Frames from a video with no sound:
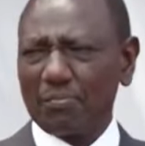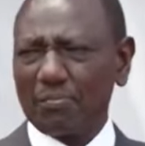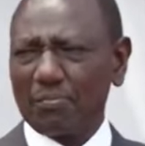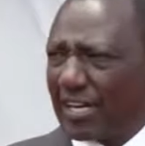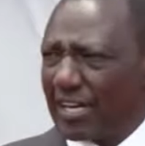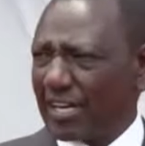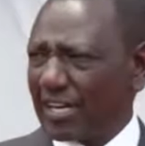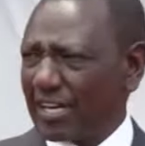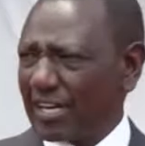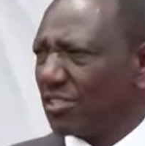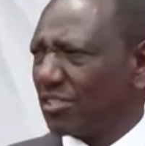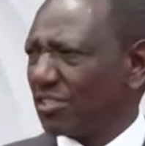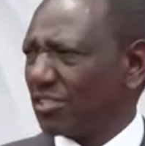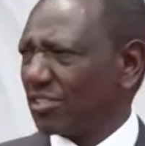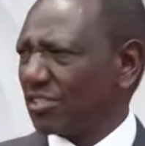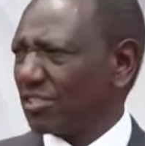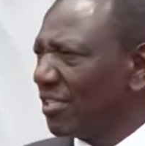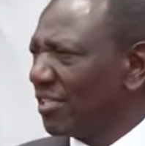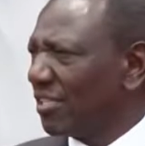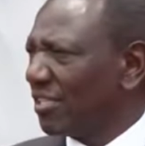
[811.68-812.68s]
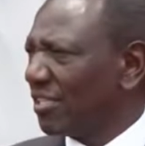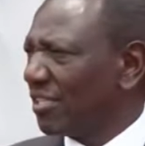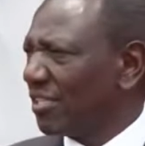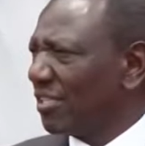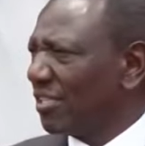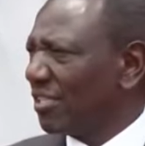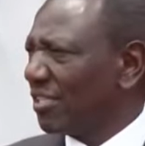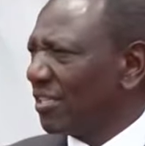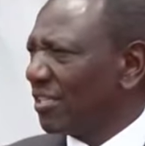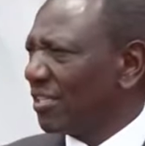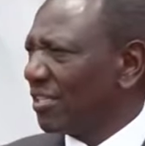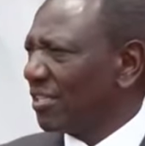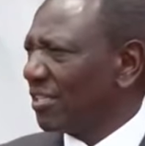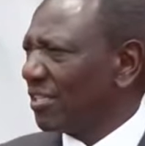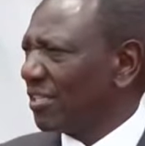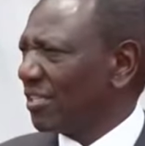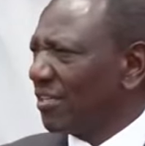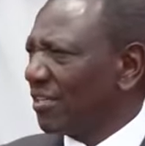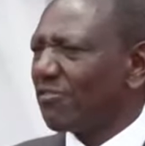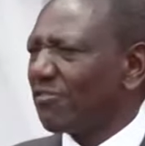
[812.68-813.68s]
an administration that
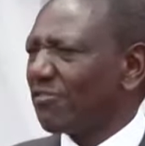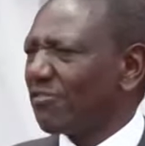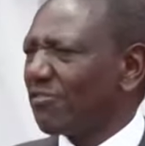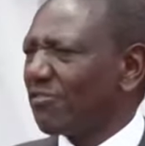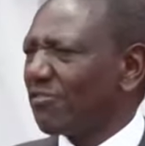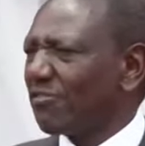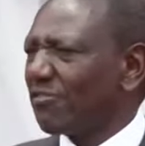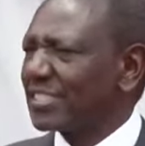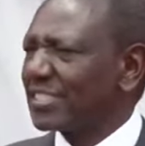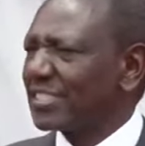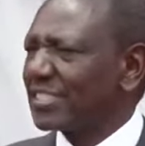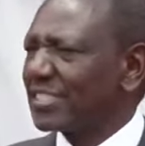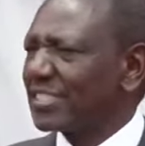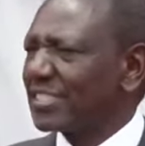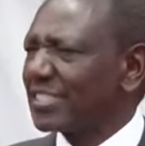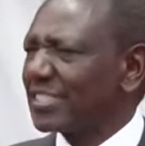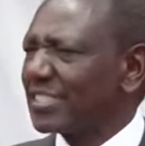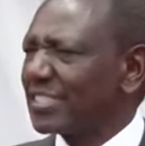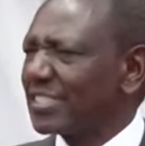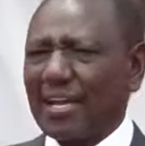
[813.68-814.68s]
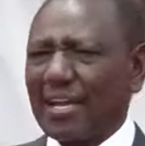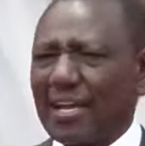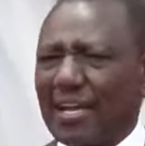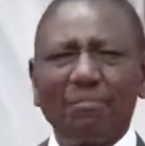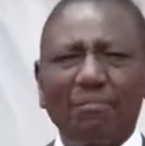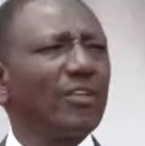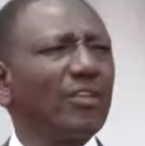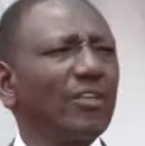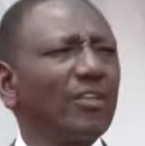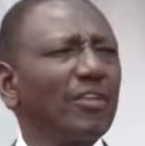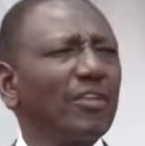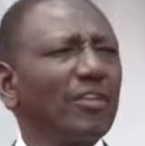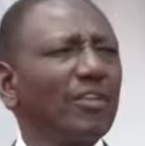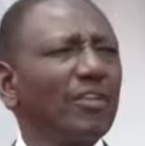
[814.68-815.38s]
is focused on